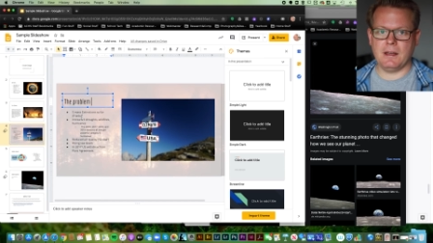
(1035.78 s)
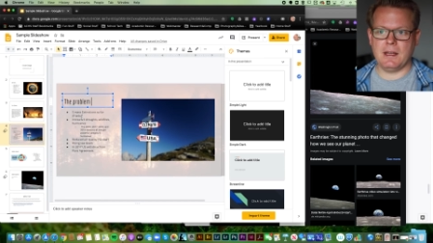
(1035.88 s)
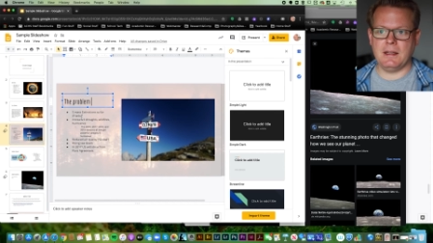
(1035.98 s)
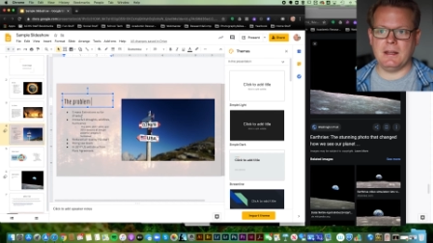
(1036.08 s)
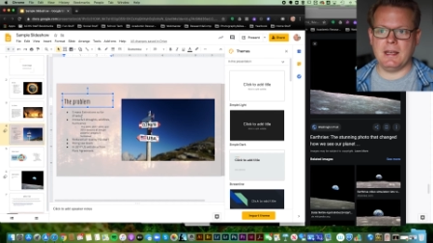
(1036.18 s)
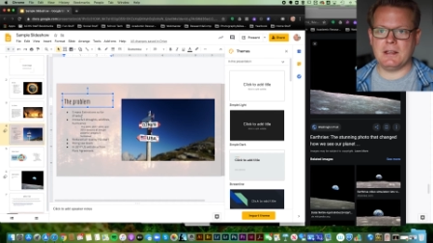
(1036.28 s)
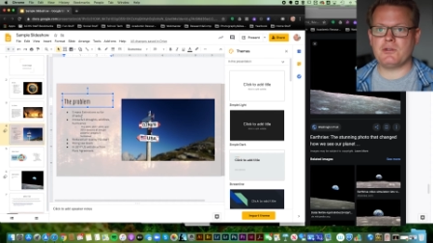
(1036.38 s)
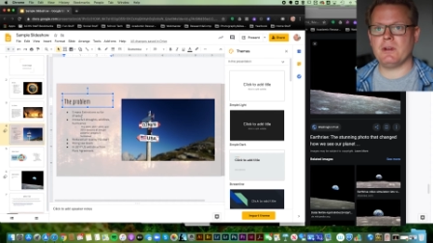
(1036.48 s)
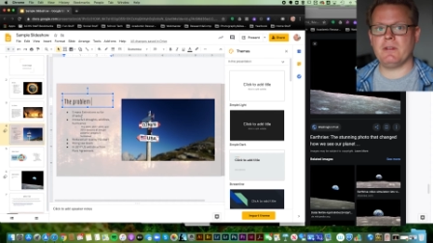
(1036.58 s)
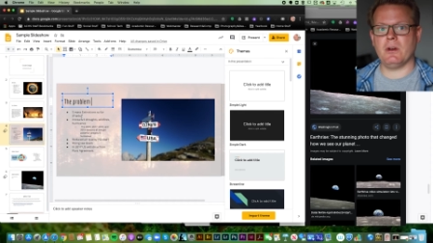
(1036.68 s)
in the
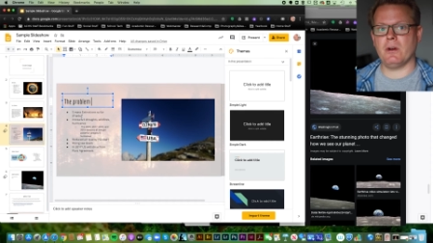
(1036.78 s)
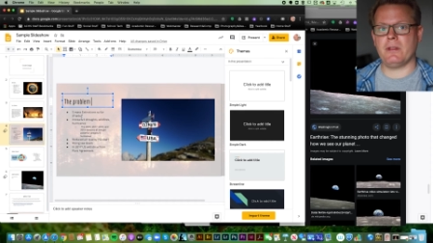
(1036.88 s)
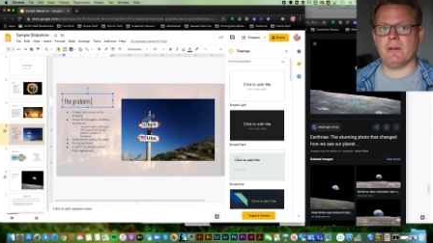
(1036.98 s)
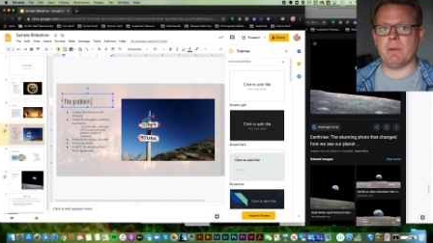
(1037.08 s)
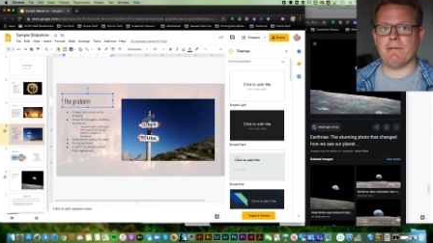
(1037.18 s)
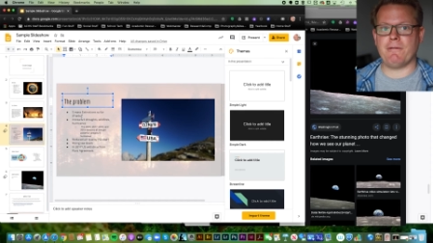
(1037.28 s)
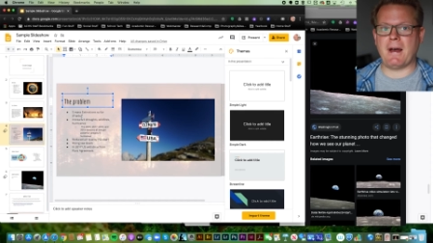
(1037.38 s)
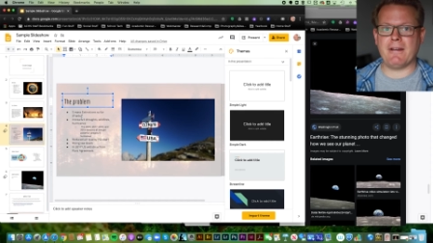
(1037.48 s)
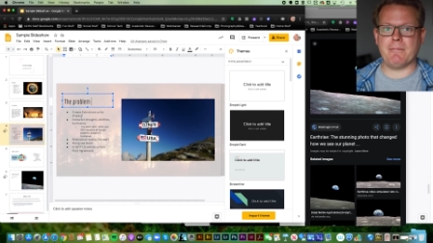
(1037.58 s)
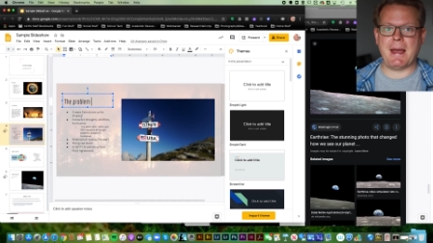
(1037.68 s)
history of the Earth, there have been
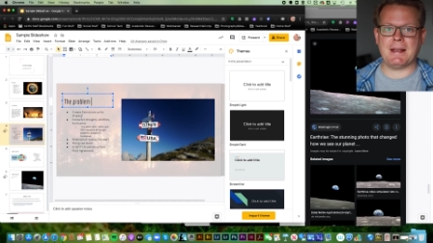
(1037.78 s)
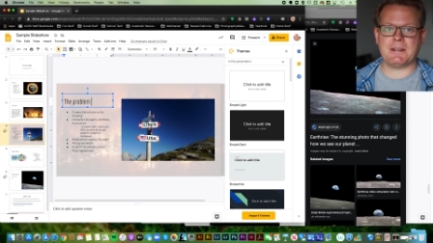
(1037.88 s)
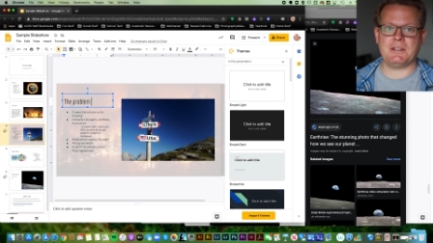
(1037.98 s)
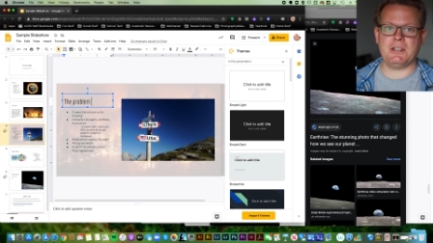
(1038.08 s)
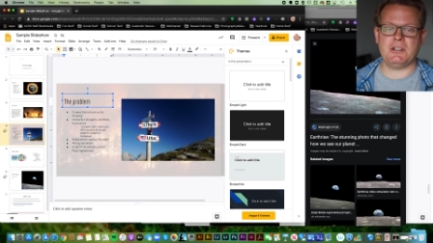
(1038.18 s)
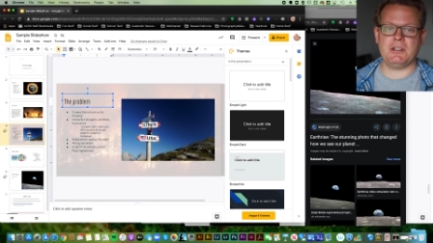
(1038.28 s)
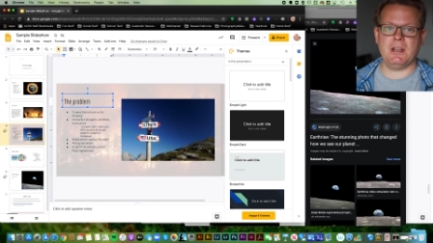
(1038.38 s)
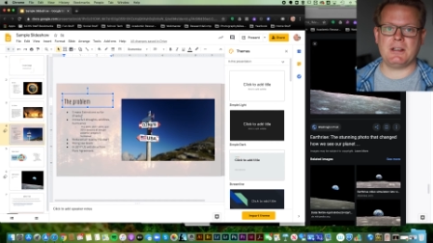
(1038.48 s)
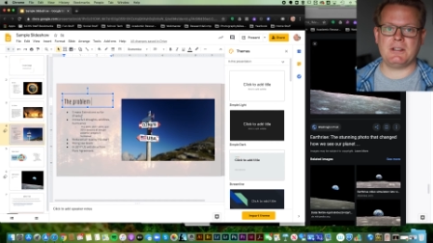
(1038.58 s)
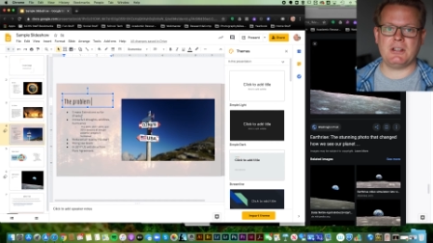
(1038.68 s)
5 mass
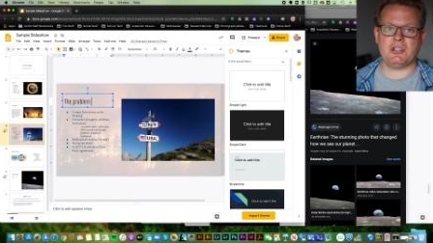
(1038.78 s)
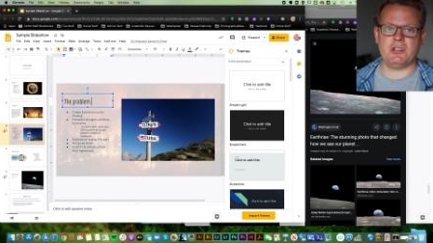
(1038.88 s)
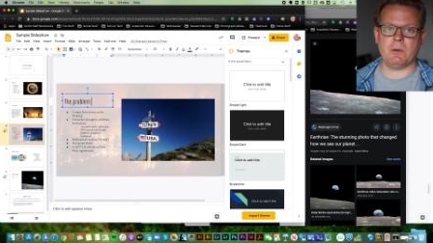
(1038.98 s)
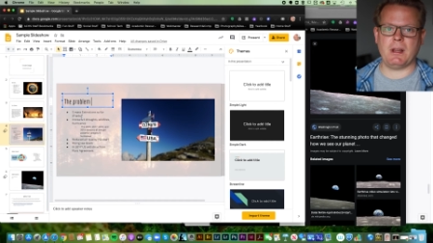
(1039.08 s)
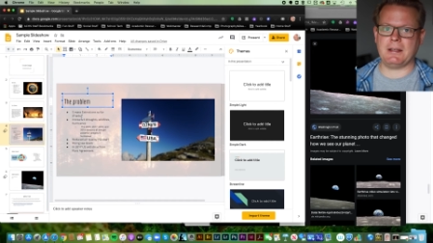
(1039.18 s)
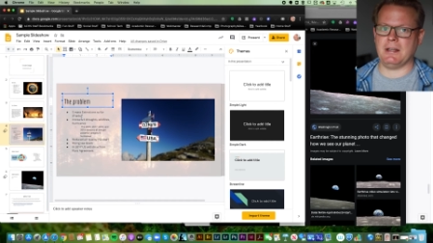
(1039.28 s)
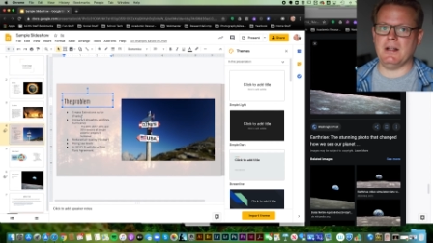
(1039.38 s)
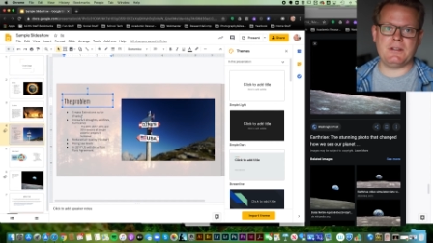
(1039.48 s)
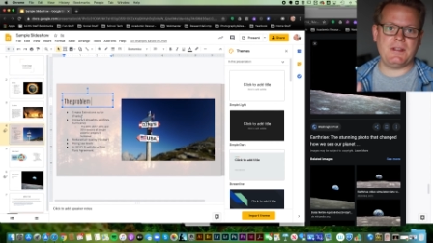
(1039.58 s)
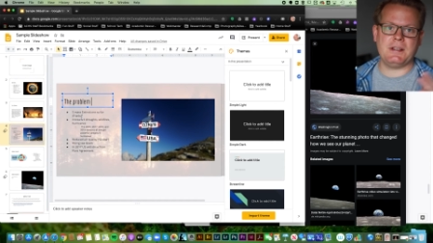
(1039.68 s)
extinctions where like
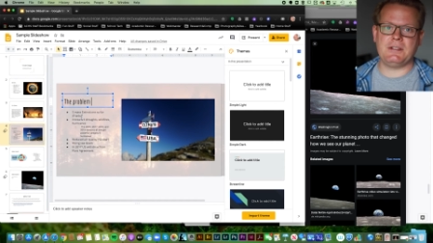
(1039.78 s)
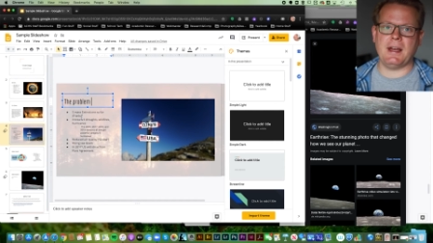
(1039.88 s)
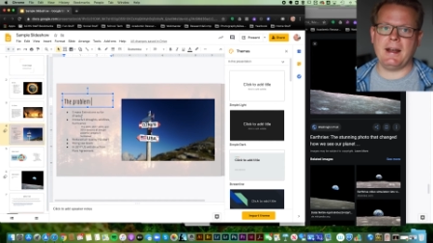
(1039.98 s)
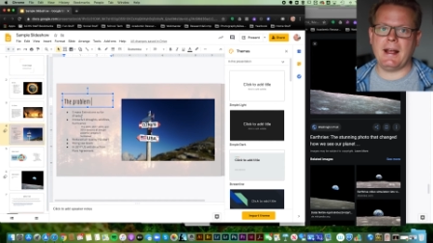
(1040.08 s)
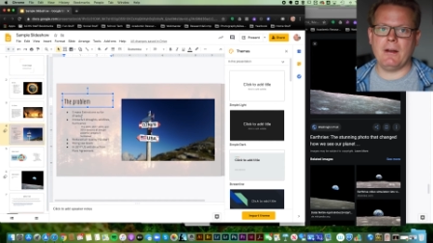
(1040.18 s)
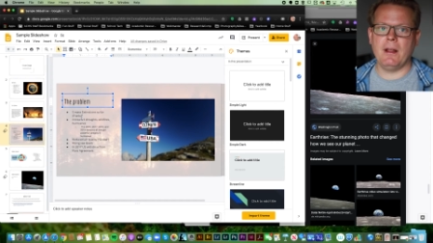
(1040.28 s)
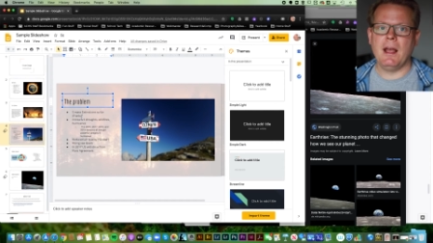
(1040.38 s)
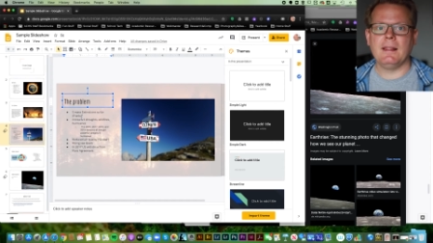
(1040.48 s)
tons of things died out.